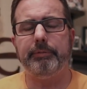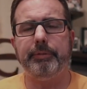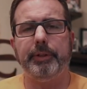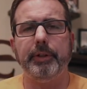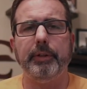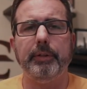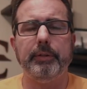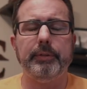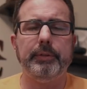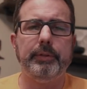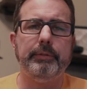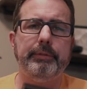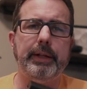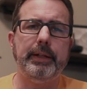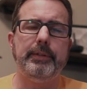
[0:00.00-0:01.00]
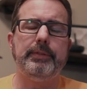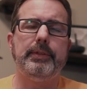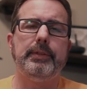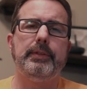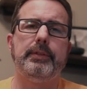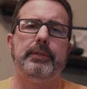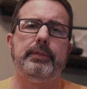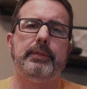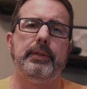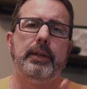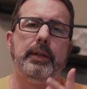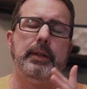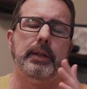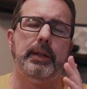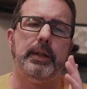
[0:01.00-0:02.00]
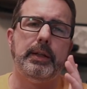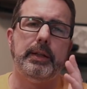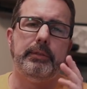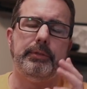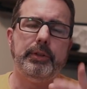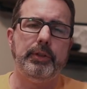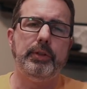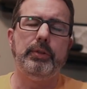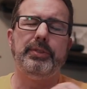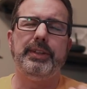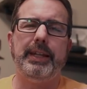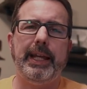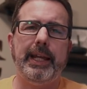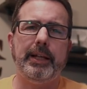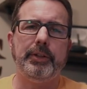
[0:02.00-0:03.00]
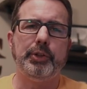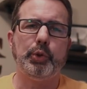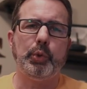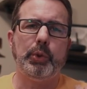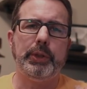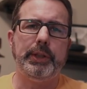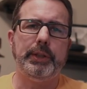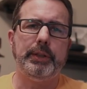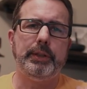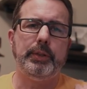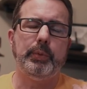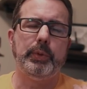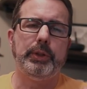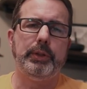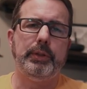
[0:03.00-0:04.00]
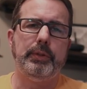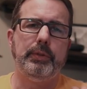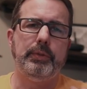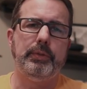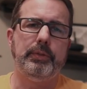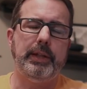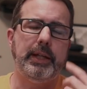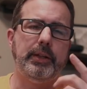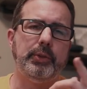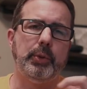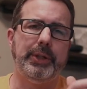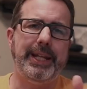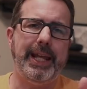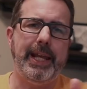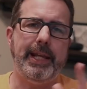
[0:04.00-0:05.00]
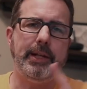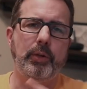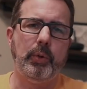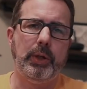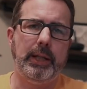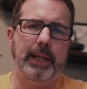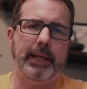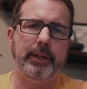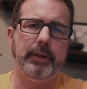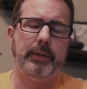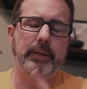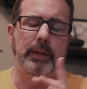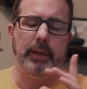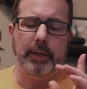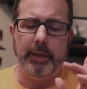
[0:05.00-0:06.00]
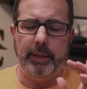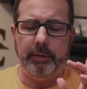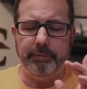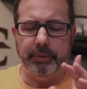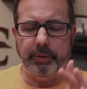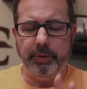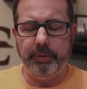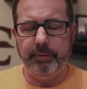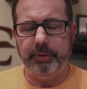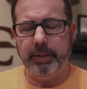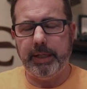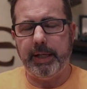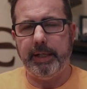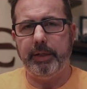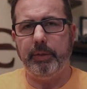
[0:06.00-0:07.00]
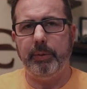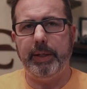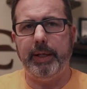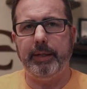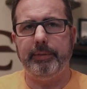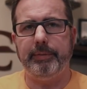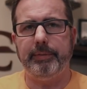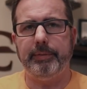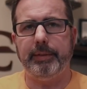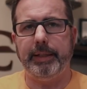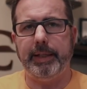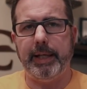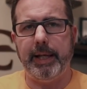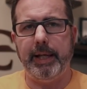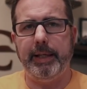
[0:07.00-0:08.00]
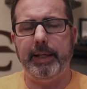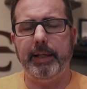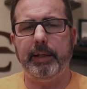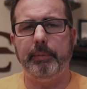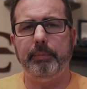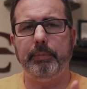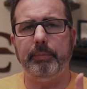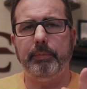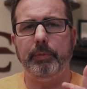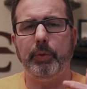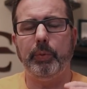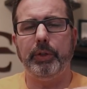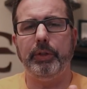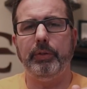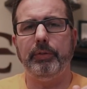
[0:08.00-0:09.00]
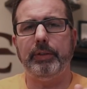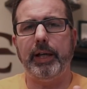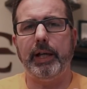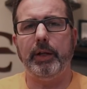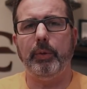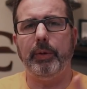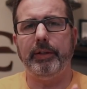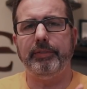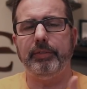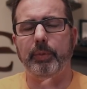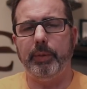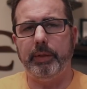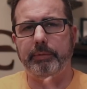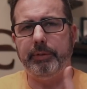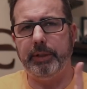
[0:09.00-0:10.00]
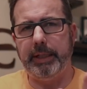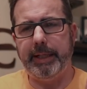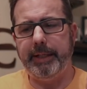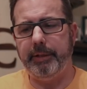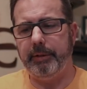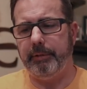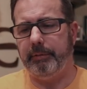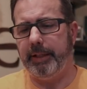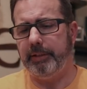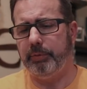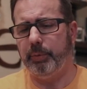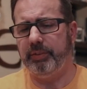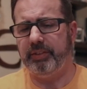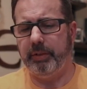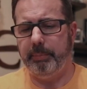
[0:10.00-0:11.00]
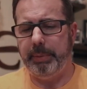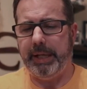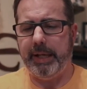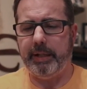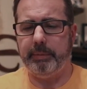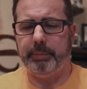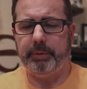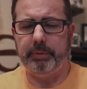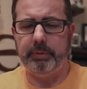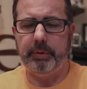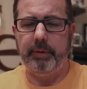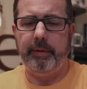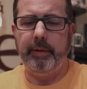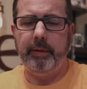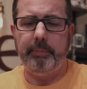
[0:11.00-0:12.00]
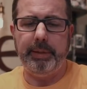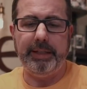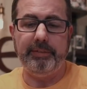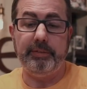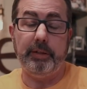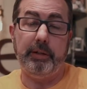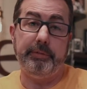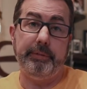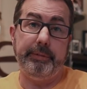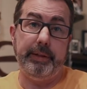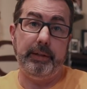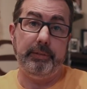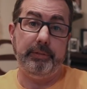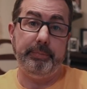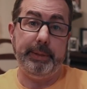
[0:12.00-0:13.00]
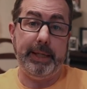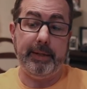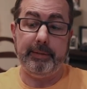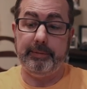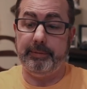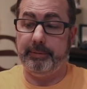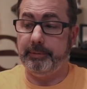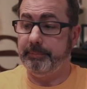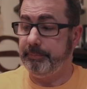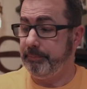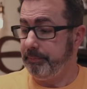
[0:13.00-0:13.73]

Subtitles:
for your devices, if you're using Android, you want to use Android 8 or later. If you're using iOS like I am, you want to use iOS 12 or later. That's what's compatible based off of their specs.